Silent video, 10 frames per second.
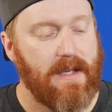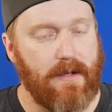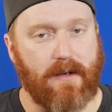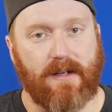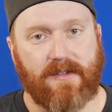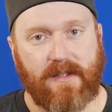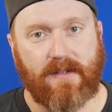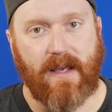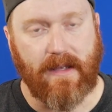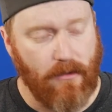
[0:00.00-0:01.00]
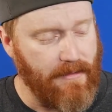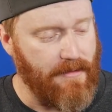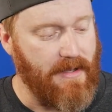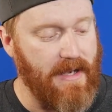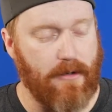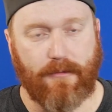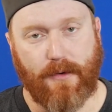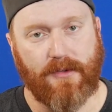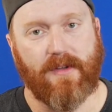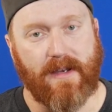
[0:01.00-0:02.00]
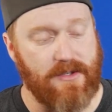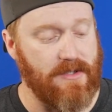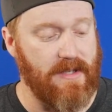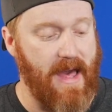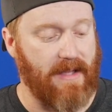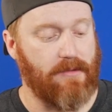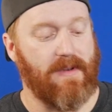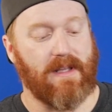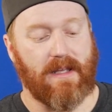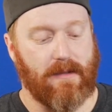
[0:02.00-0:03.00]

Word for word: you're gonna set the angle indicator versus actually deactivating